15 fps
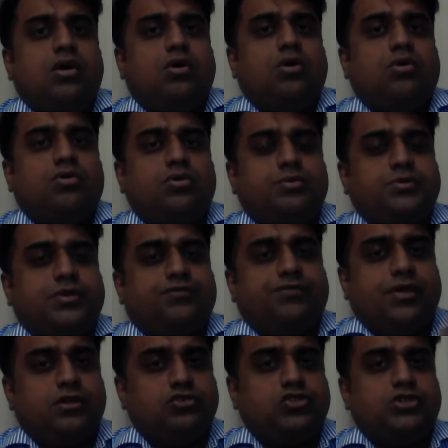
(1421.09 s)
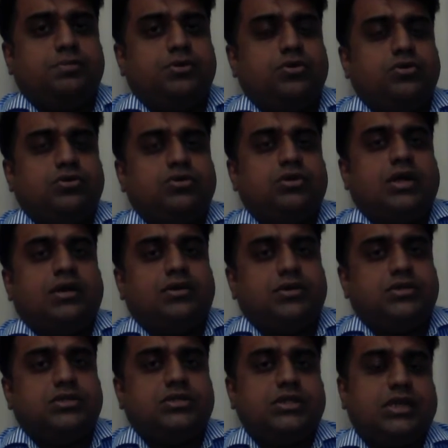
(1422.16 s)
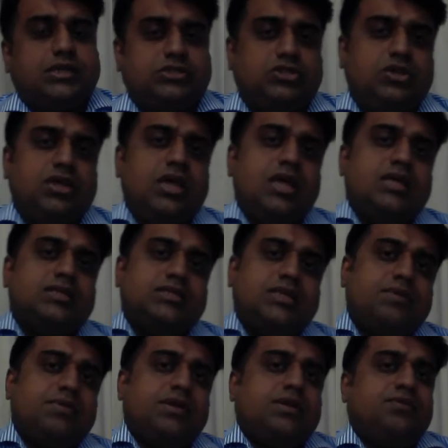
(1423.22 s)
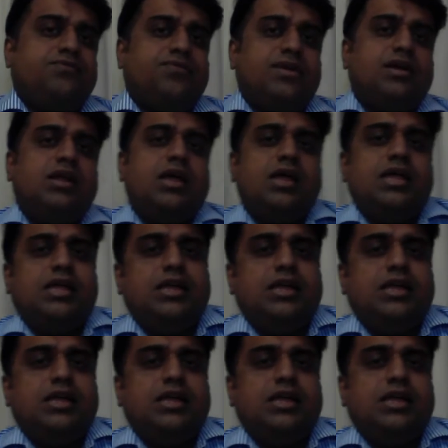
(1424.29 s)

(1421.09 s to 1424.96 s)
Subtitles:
or groups of fellowship, it also addresses actually seven different